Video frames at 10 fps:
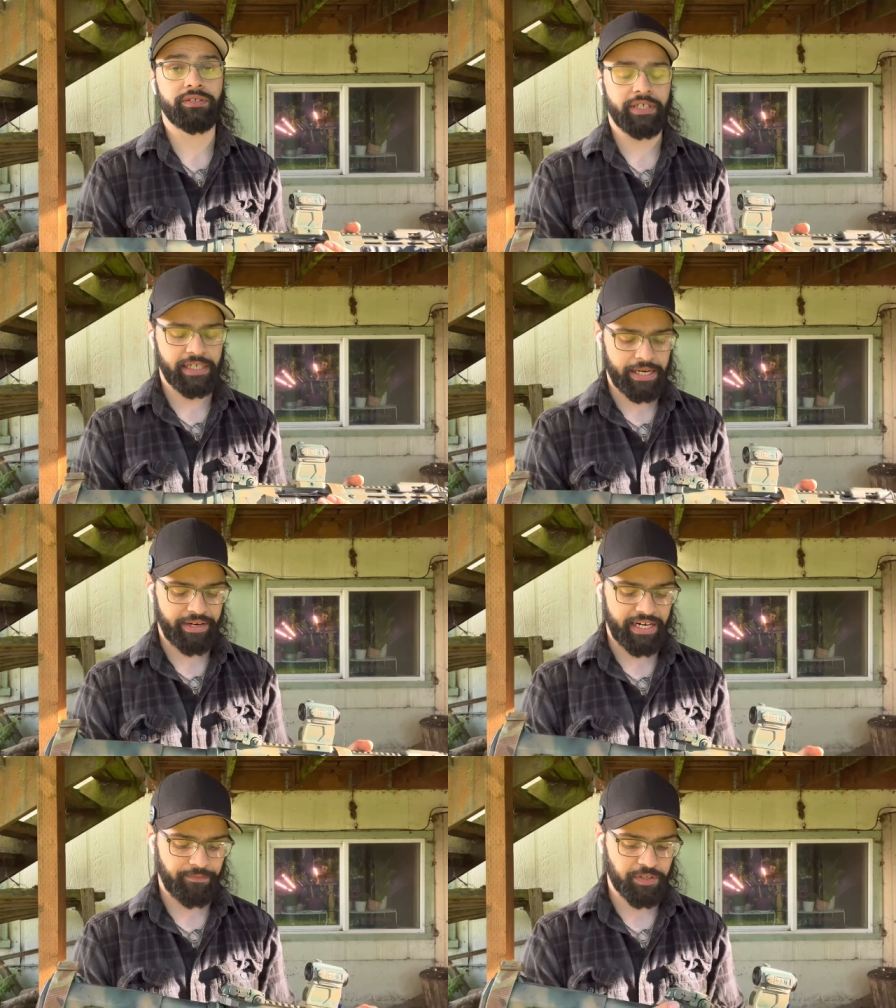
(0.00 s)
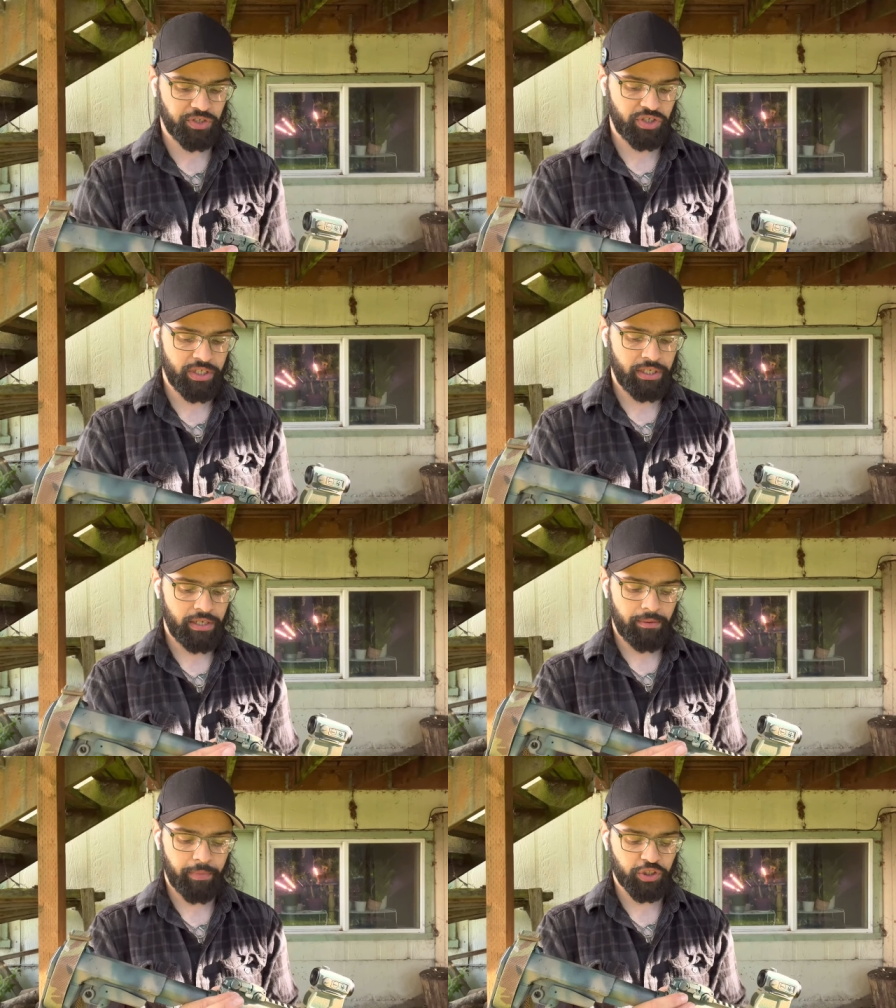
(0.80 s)
And now I have this
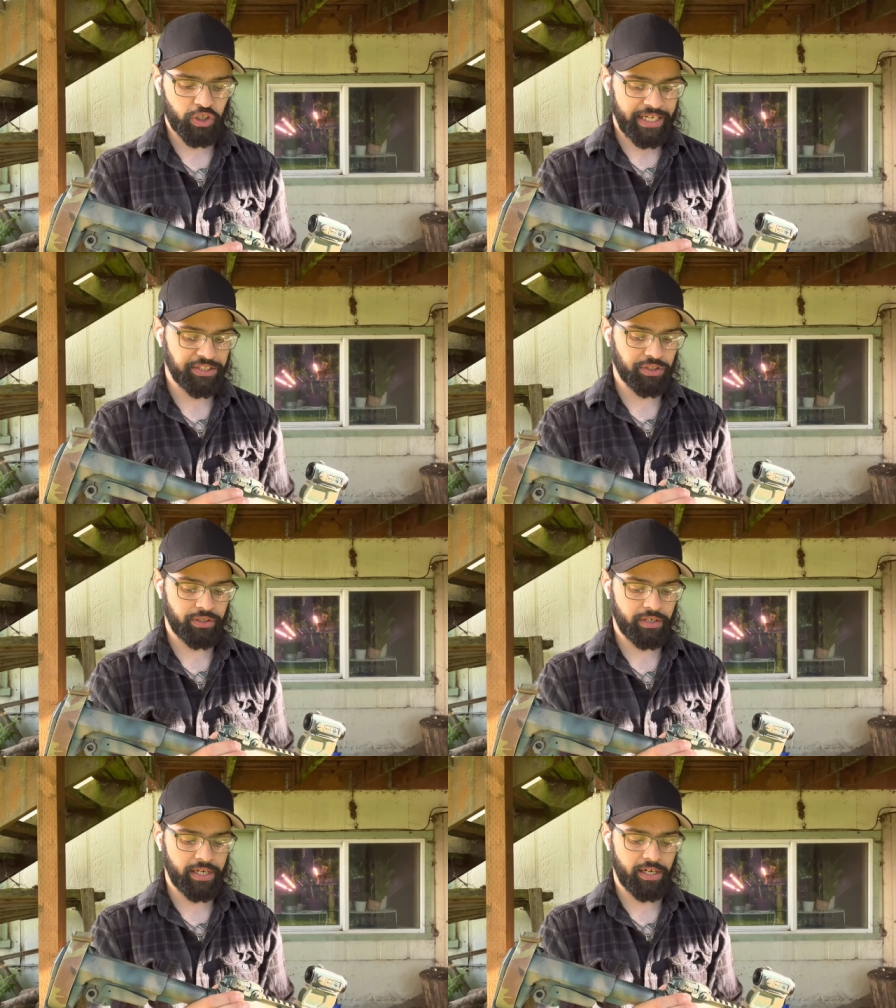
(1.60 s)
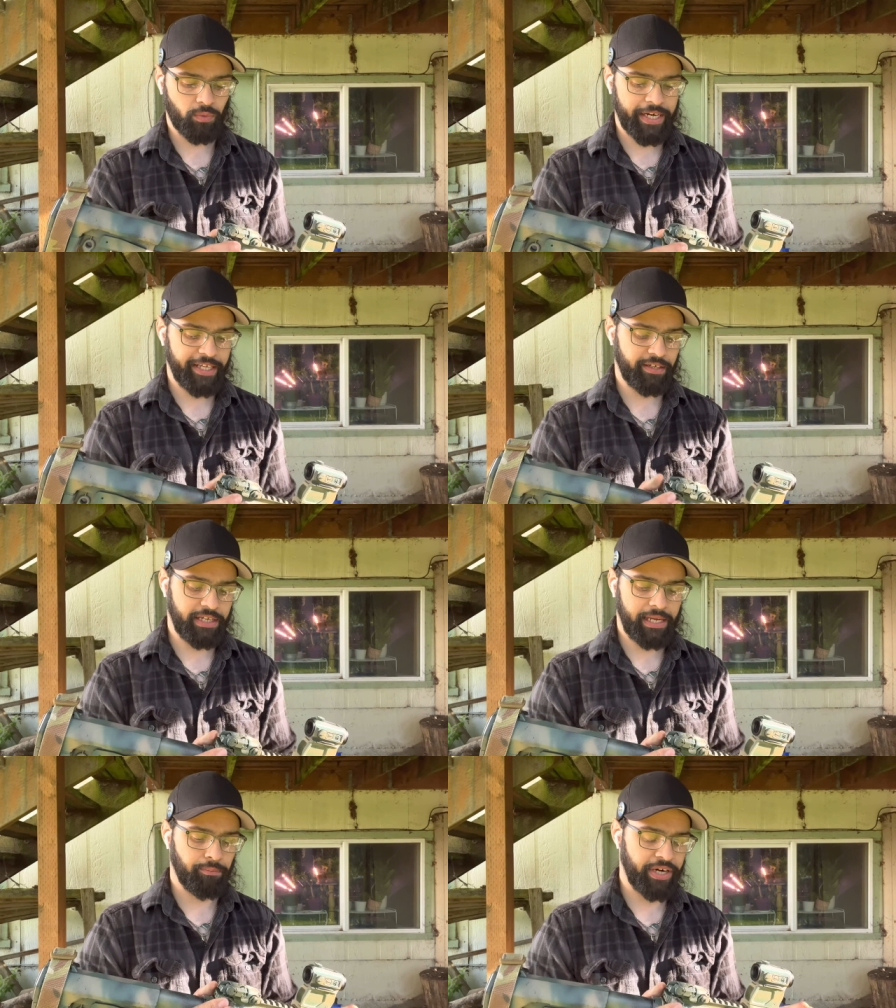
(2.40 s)
much nicer uh, Radian
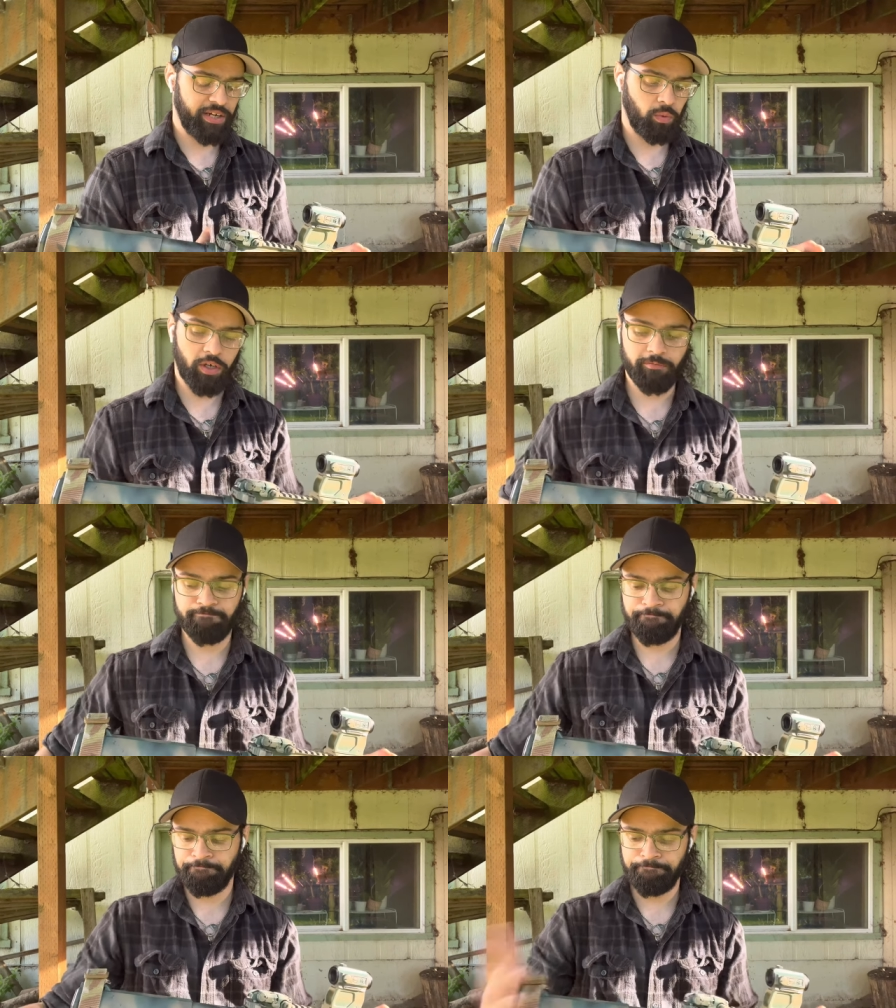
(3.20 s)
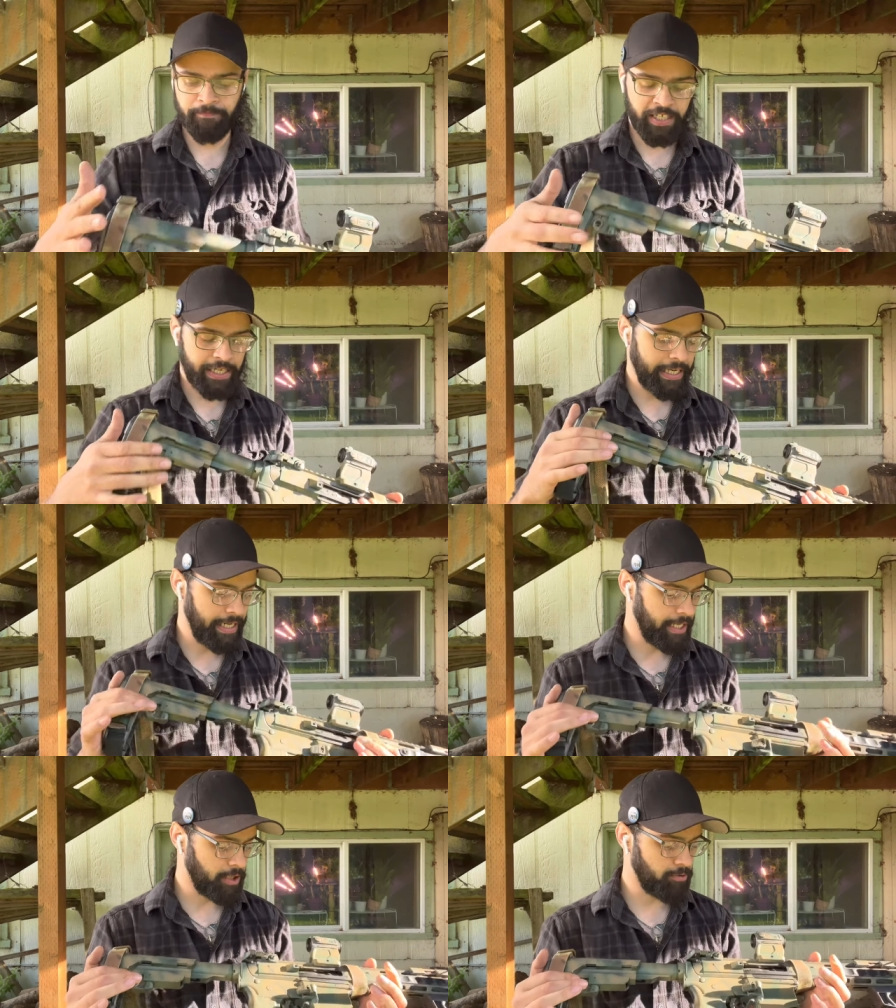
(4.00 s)
name brand one,
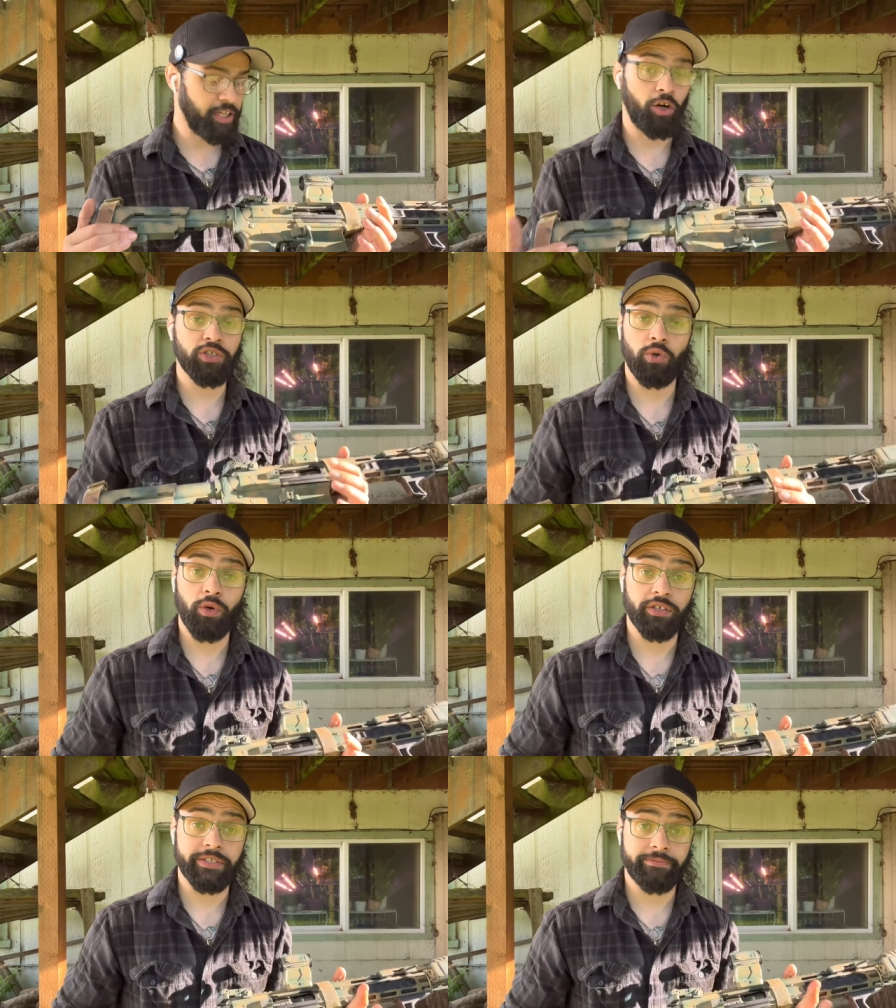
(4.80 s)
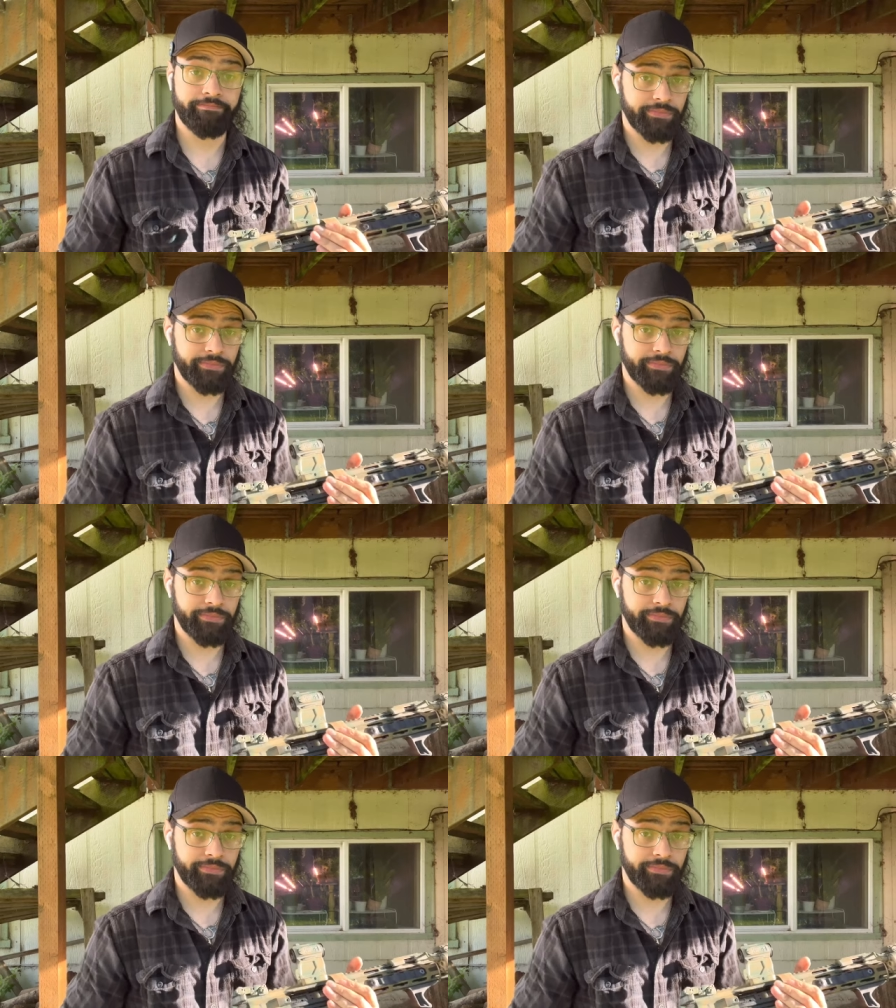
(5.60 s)
and it also works.